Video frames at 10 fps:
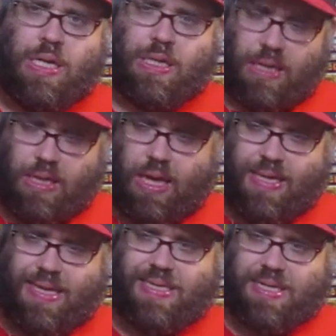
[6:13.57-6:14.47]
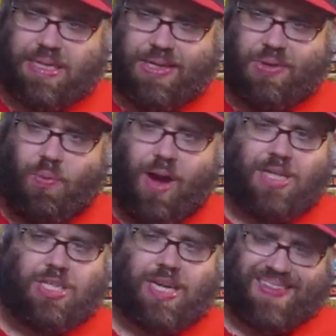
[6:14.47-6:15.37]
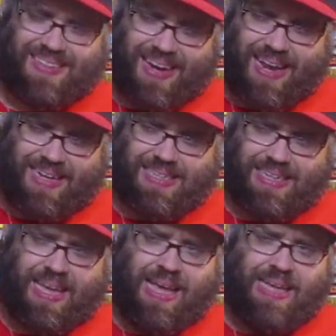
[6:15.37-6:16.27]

It's a need to watch. It's 10 out of 10.